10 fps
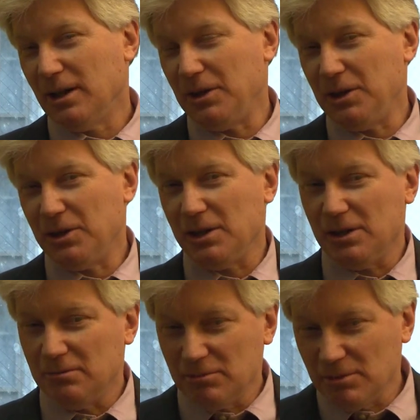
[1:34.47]
I think
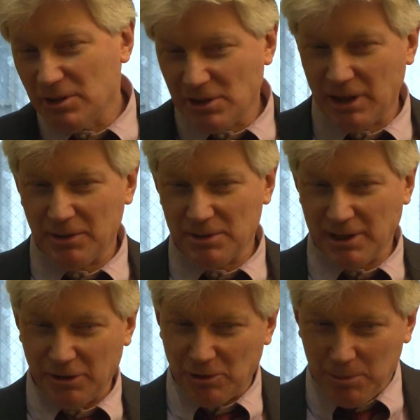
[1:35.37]
the
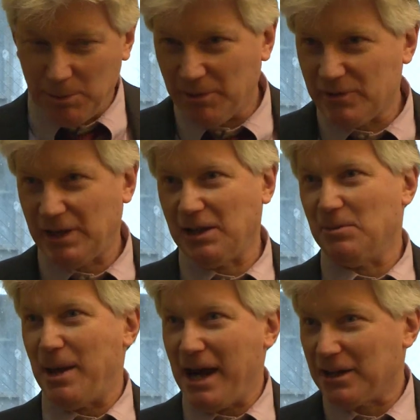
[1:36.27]
psychodrama people have taken
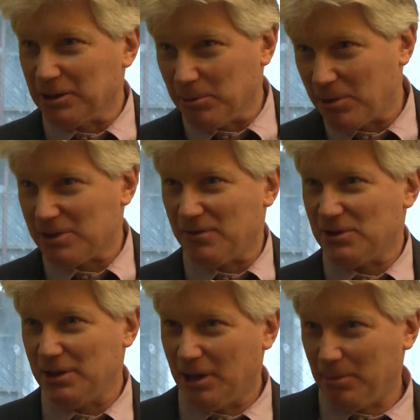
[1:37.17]
it back a little bit because they've
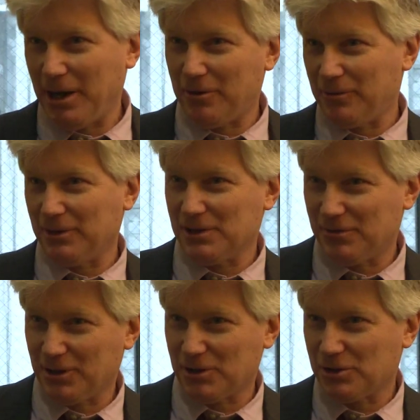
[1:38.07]
seen how powerful it is
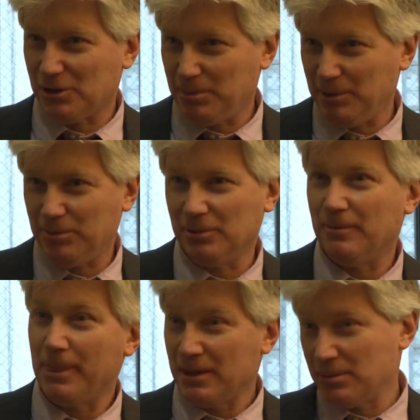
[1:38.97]
for the Gestalt
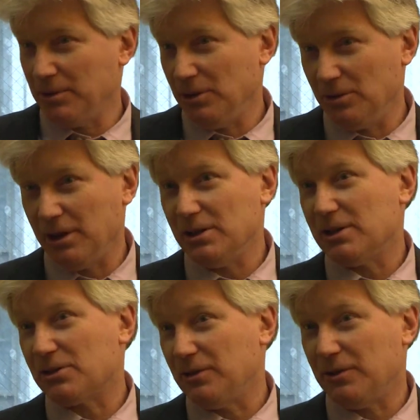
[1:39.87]
people. Some of the Jungians
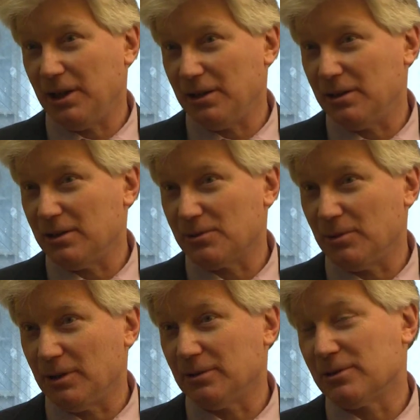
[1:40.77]
actually have taken it as
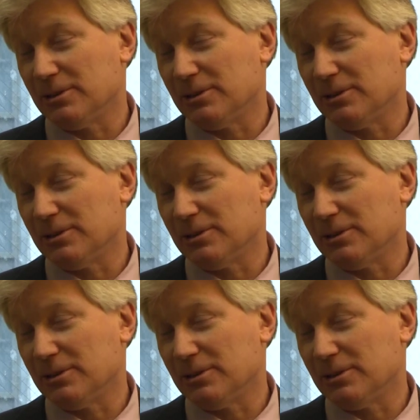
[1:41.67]
well.